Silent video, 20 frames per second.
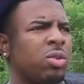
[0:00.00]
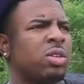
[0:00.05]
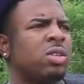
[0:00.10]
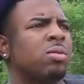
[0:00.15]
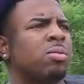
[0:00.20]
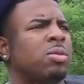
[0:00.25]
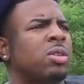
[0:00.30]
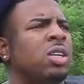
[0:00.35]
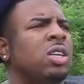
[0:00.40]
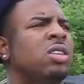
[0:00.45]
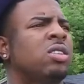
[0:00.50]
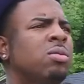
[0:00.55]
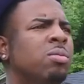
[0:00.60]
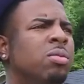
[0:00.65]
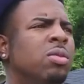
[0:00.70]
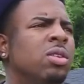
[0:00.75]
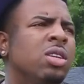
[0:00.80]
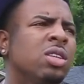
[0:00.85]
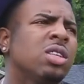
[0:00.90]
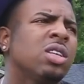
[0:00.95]
It's some, it's
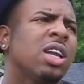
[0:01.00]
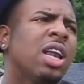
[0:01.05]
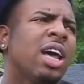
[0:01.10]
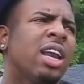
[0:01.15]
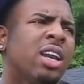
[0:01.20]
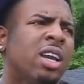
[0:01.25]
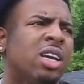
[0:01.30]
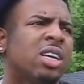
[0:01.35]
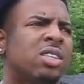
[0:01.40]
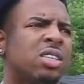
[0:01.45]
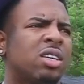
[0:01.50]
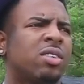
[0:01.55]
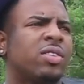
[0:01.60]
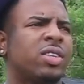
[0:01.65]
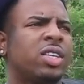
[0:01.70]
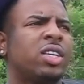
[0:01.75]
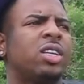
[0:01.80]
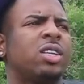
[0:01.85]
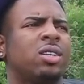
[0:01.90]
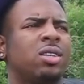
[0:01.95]
some, it's right. a lot of niggas
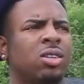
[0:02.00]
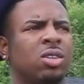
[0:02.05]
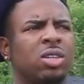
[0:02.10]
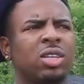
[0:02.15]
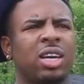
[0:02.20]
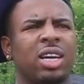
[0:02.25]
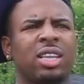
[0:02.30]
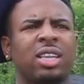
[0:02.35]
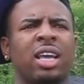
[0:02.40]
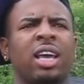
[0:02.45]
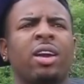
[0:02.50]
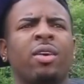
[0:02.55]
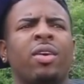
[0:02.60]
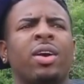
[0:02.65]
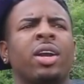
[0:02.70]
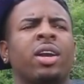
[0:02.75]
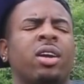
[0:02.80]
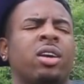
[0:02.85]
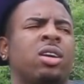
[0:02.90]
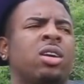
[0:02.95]
over here doing their thing
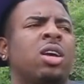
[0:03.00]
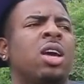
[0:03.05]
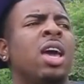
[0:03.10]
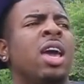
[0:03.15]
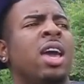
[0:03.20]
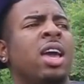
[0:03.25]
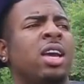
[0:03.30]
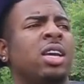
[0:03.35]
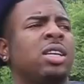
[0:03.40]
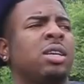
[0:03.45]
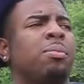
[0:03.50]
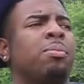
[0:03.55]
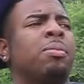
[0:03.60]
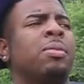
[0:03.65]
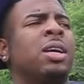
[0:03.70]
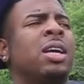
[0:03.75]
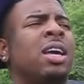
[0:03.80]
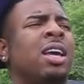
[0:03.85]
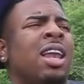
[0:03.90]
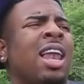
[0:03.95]
right now.
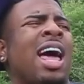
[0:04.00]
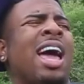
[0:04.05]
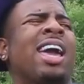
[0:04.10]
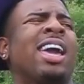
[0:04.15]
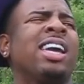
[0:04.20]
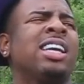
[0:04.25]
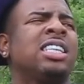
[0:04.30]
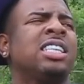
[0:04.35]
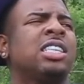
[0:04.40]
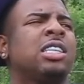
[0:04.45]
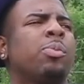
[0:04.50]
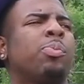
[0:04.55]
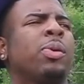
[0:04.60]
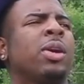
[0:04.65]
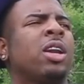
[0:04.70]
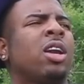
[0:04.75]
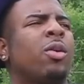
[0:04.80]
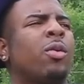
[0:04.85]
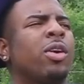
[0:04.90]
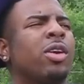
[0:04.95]
but, like, it just
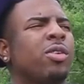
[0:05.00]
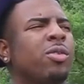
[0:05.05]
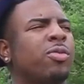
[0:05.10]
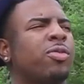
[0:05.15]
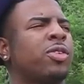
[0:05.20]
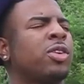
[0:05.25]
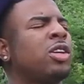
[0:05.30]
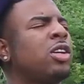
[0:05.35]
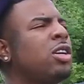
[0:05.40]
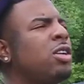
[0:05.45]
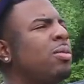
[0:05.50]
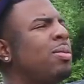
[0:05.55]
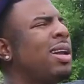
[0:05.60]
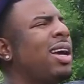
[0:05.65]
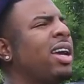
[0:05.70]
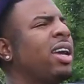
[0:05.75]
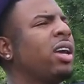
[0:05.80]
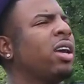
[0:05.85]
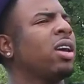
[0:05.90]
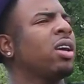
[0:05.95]
depends on where you from,
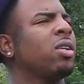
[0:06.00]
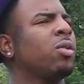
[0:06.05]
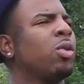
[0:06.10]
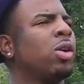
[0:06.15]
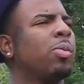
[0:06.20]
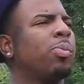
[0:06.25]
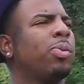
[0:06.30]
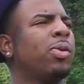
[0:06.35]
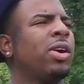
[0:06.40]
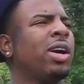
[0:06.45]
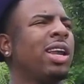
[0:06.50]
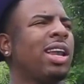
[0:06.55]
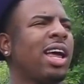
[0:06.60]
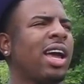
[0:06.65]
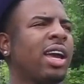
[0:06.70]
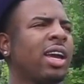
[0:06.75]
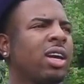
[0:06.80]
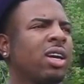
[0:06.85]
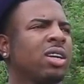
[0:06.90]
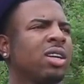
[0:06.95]
like, what part,
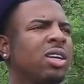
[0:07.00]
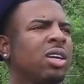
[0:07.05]
like...